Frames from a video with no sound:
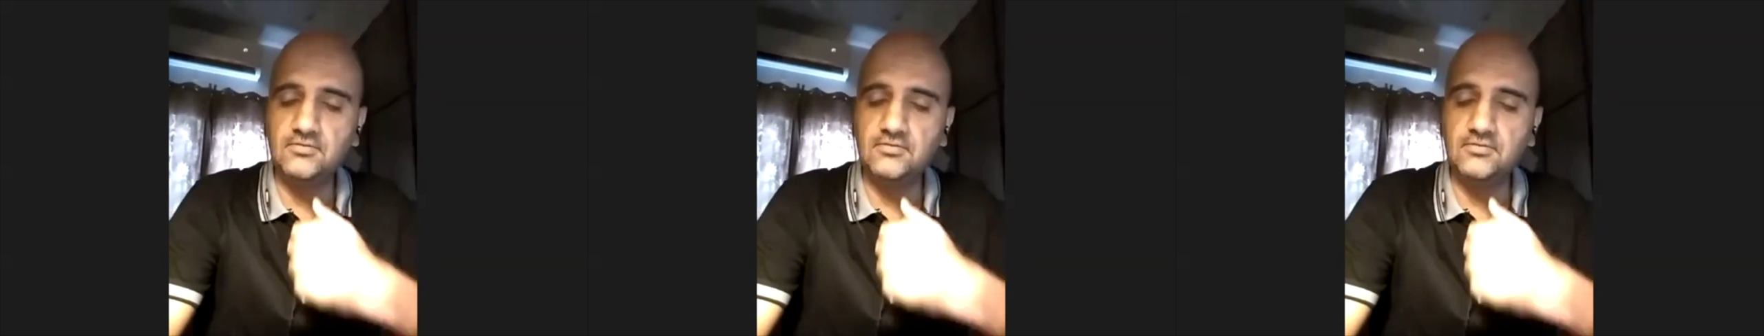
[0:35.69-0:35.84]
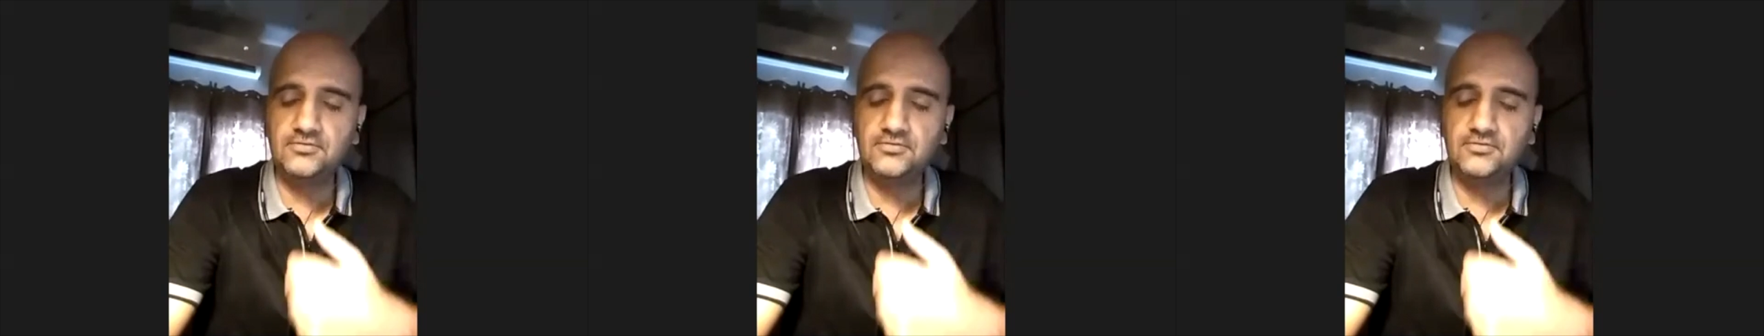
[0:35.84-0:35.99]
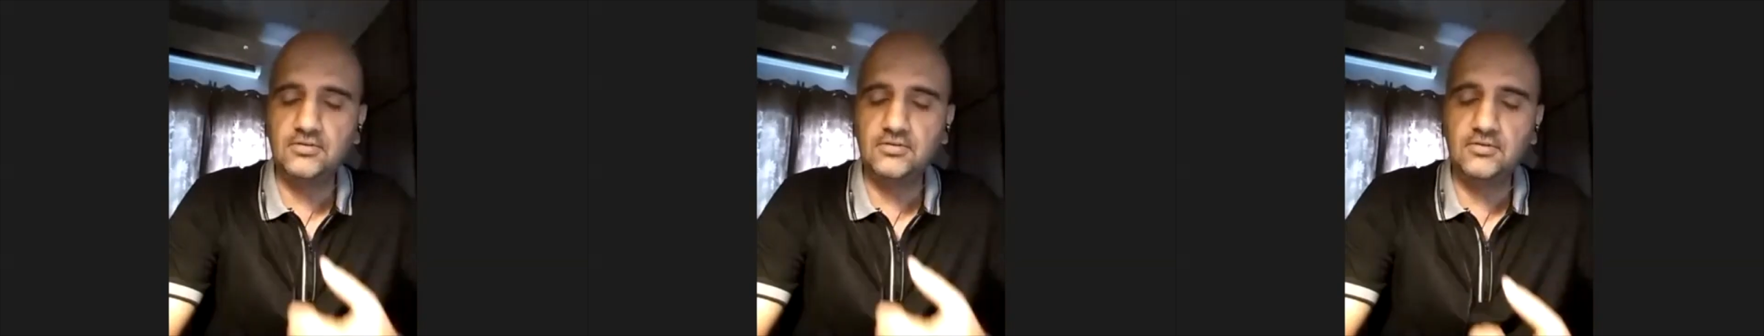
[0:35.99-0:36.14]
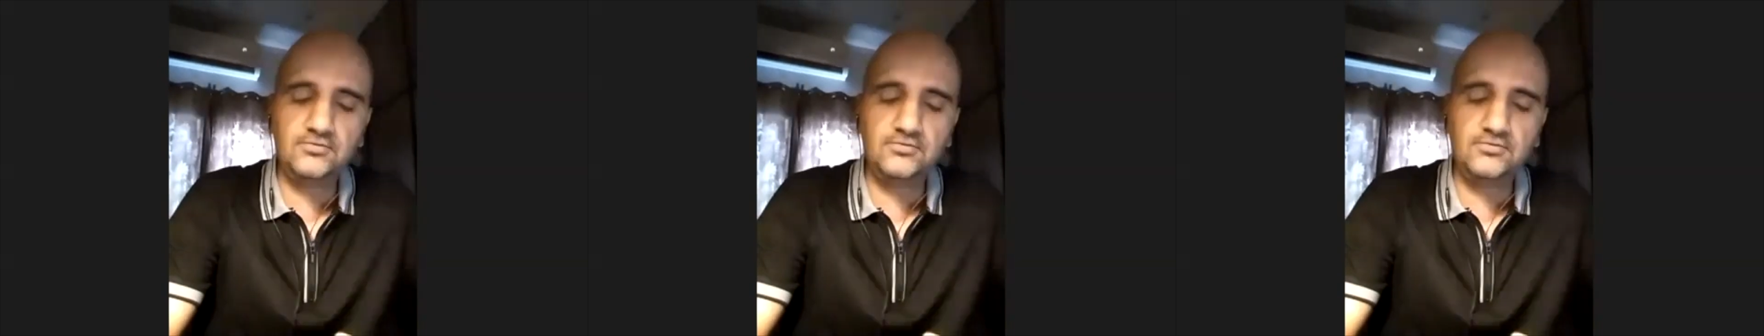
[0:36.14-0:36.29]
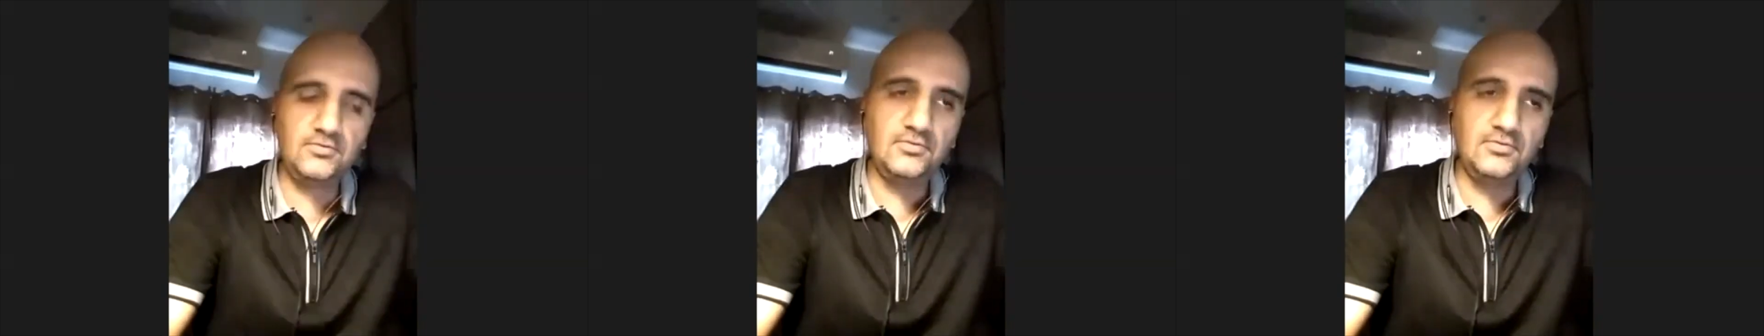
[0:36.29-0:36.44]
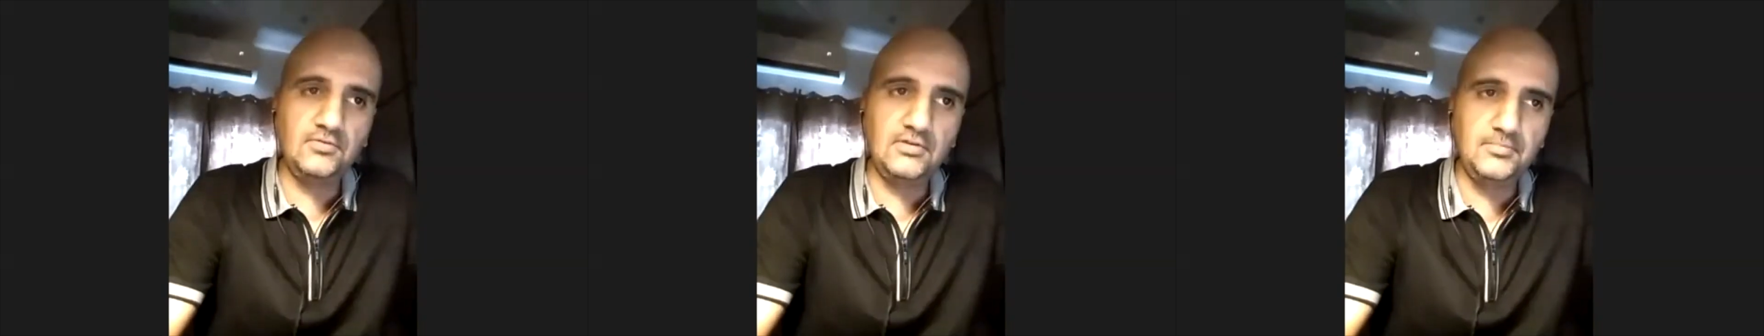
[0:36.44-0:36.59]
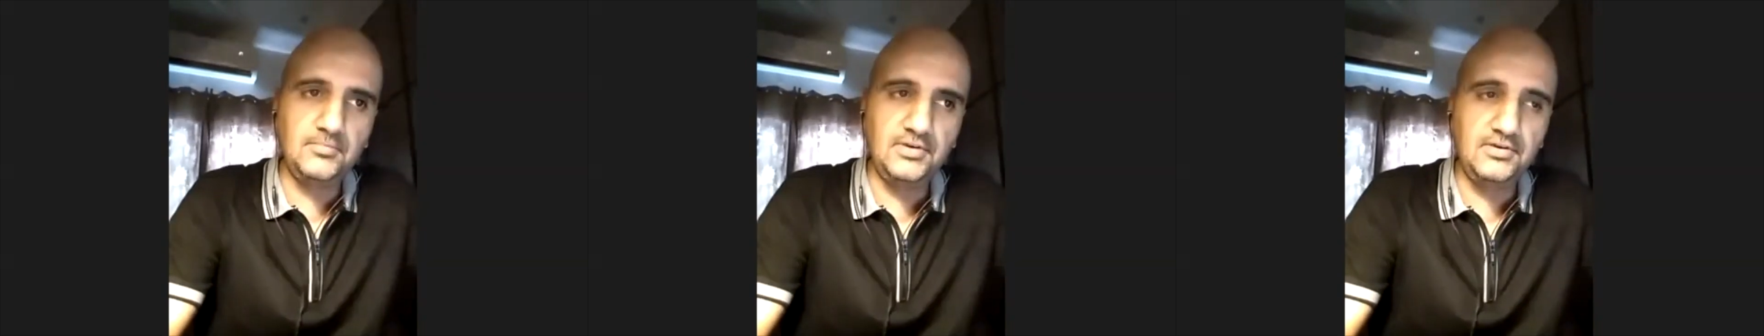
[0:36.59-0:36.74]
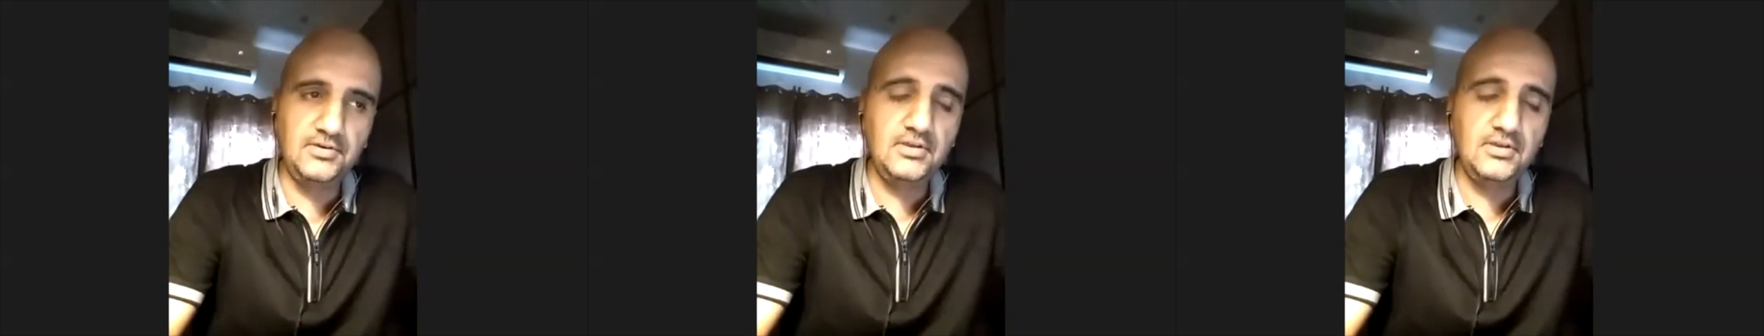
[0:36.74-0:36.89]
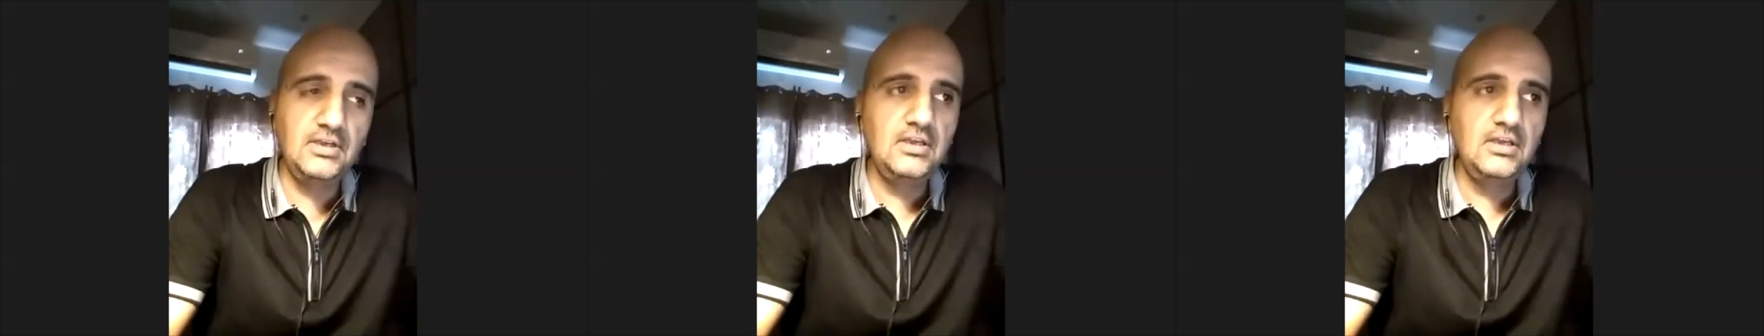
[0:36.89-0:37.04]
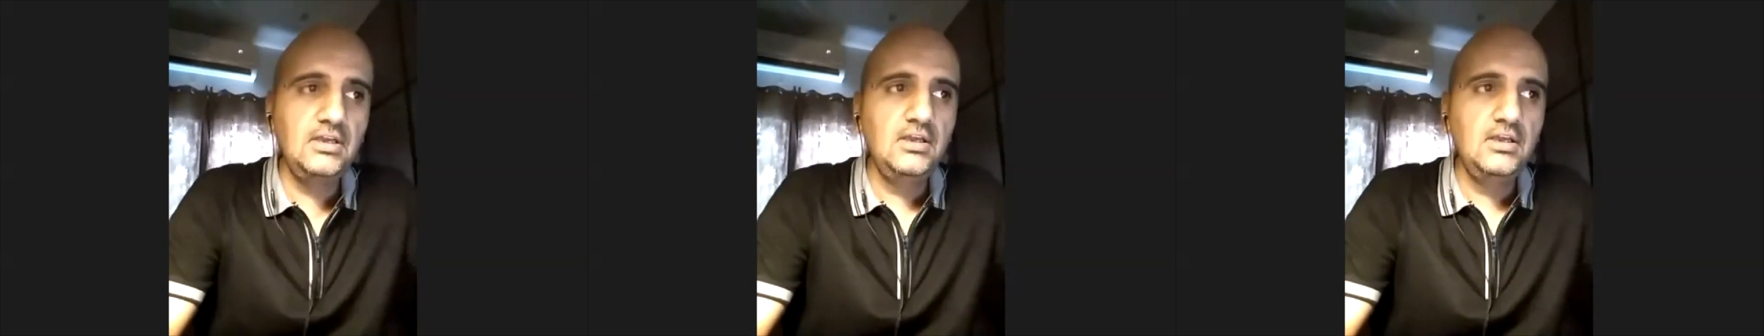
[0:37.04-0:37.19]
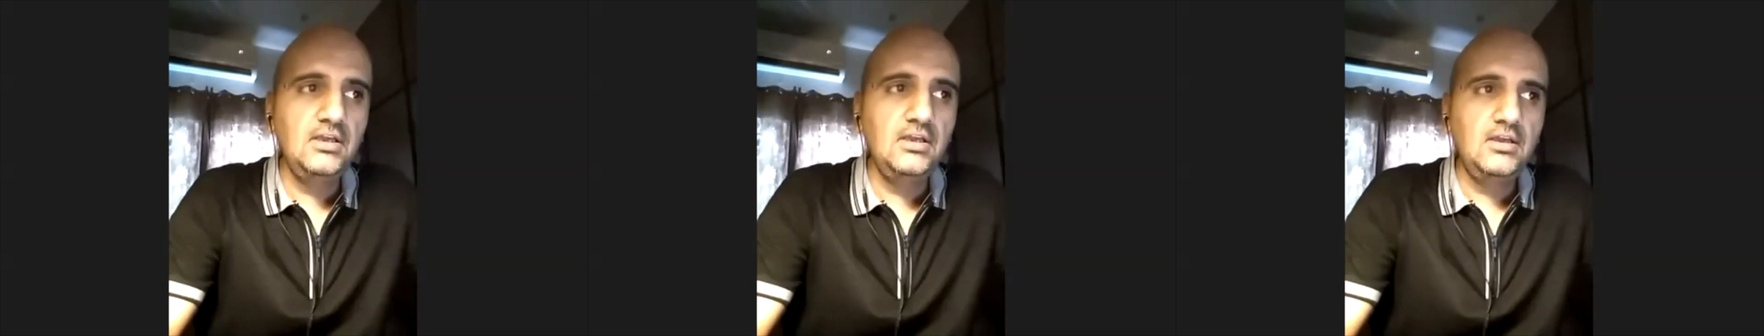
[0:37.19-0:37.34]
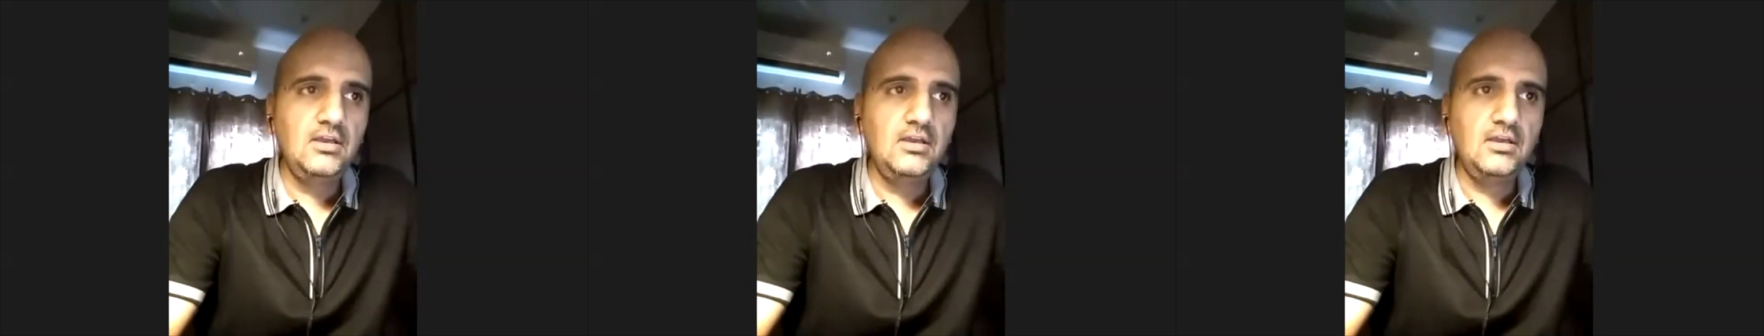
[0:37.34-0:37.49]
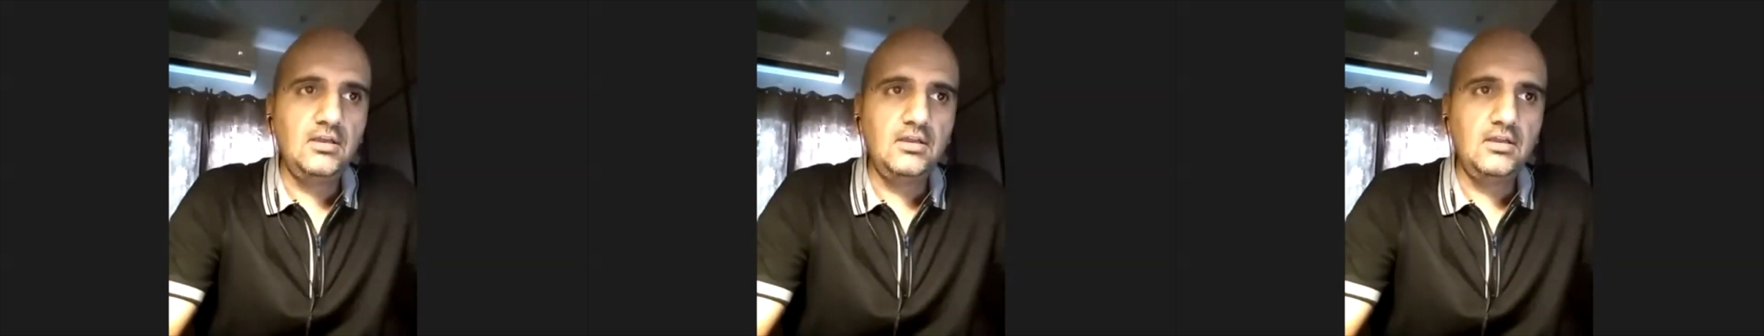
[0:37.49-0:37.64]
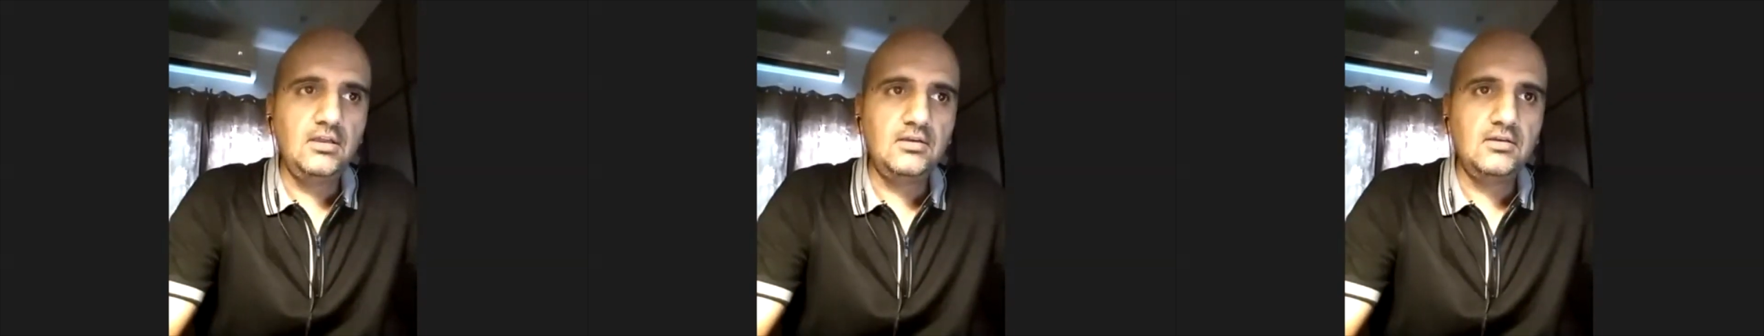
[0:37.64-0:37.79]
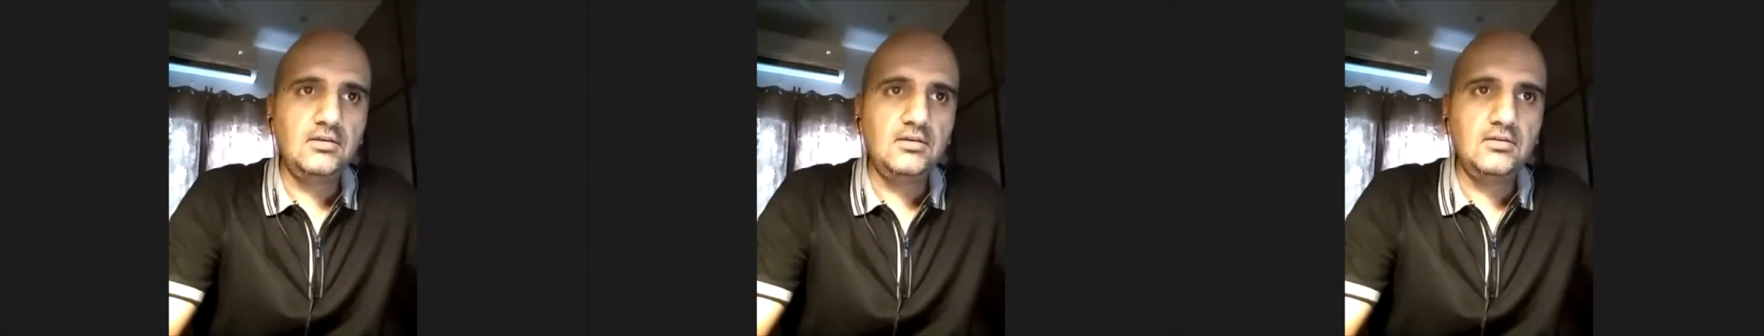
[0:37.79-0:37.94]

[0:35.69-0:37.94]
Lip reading: software development, and